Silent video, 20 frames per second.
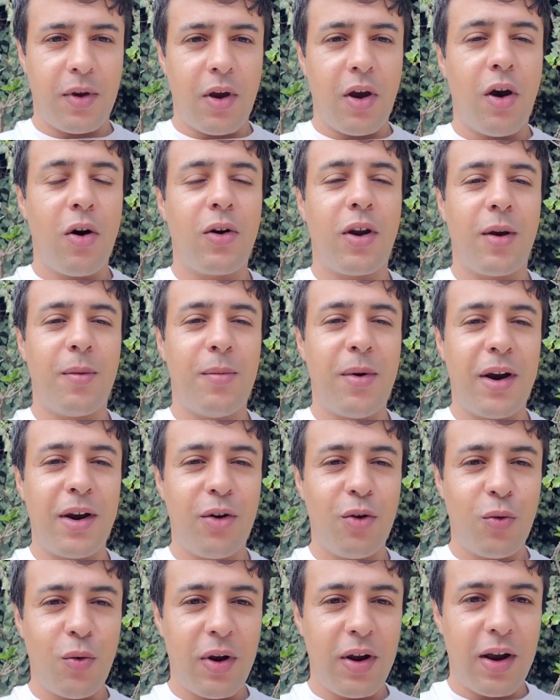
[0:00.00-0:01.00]
Okay, by
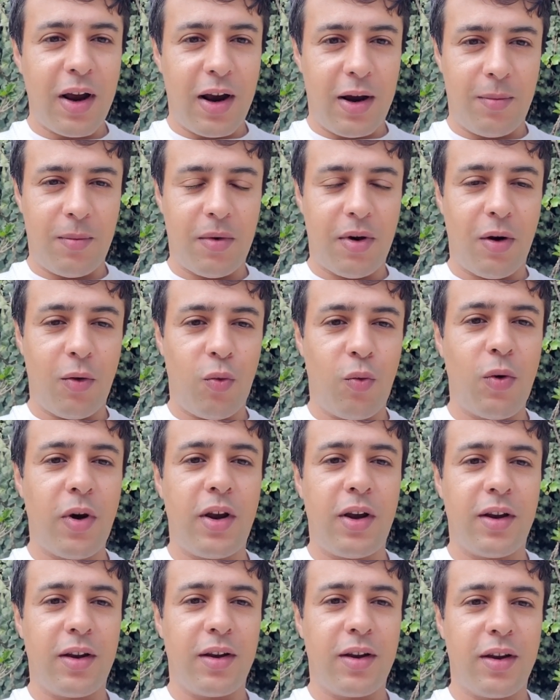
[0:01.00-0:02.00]
the way, I'm
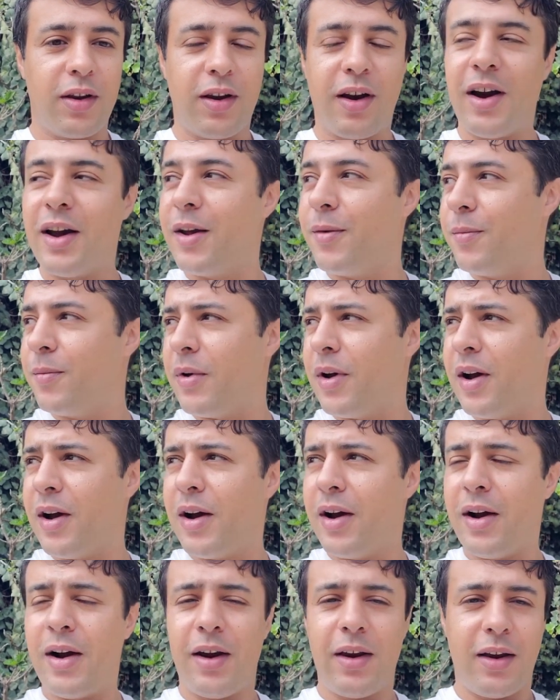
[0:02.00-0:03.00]
awake. I am
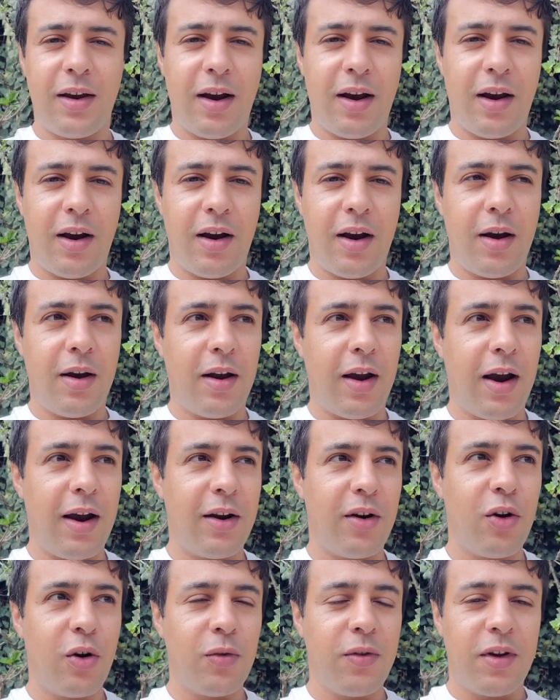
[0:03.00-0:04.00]
I, I I
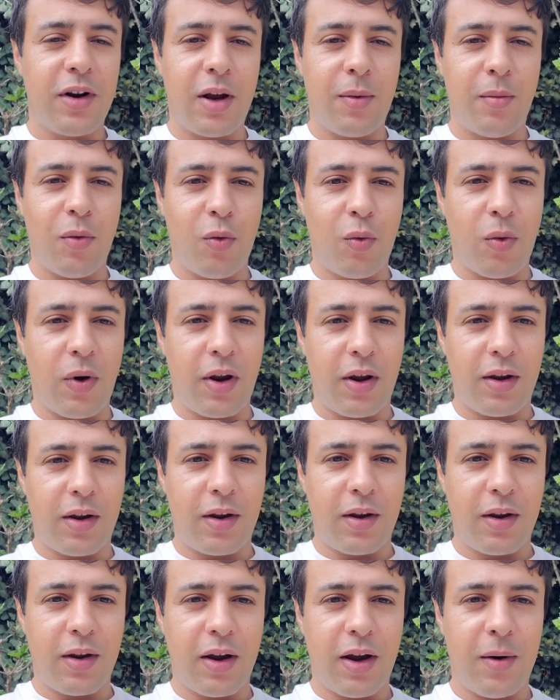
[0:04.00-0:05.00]
know that I'm
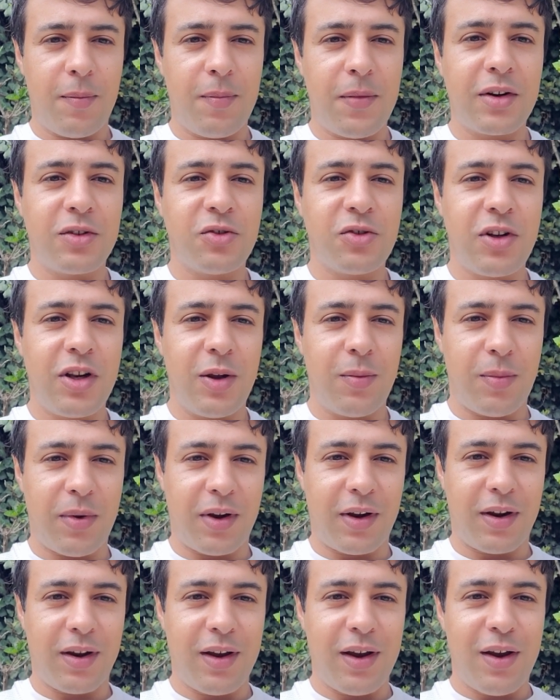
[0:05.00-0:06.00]
awake. I'm not
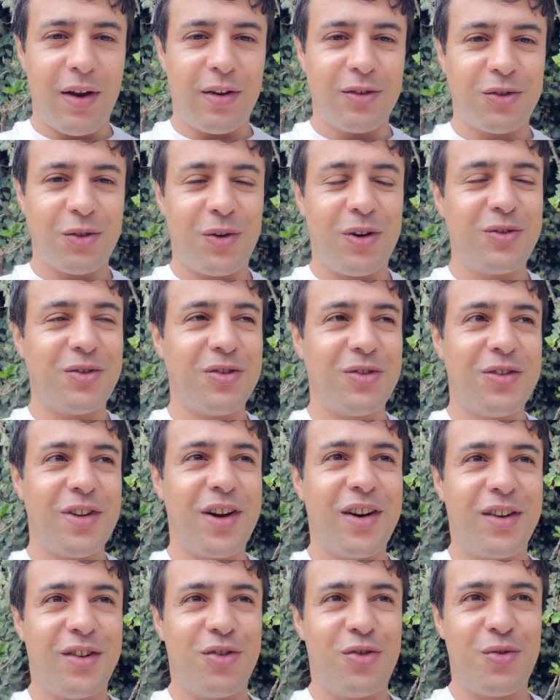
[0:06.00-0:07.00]
sleeping. So this is
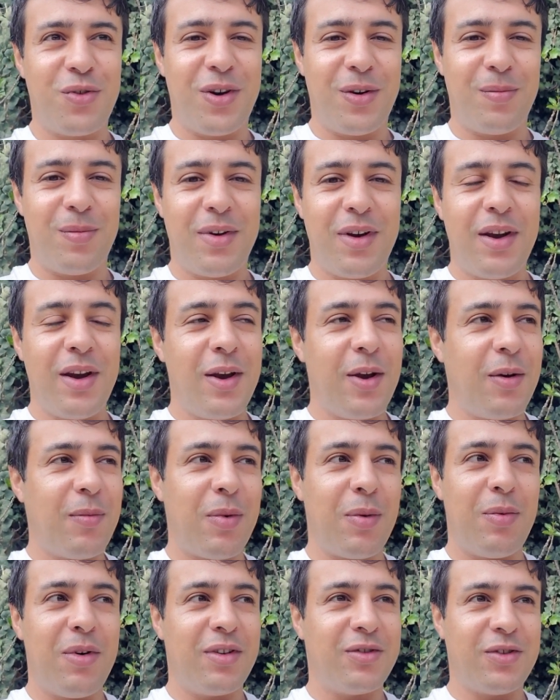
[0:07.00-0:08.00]
not a dream.
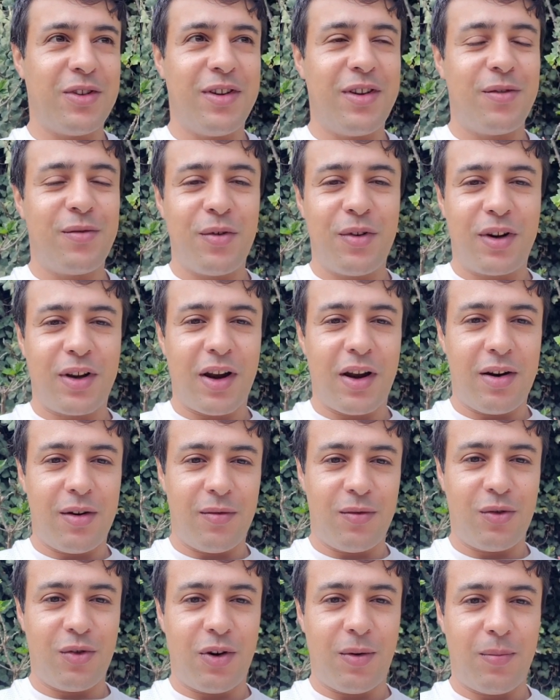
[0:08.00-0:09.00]
Maybe it's a different kind
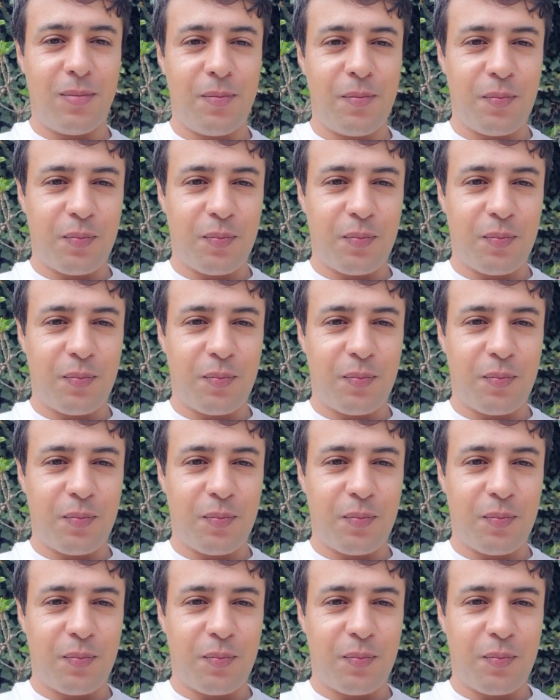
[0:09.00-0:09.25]
of dream.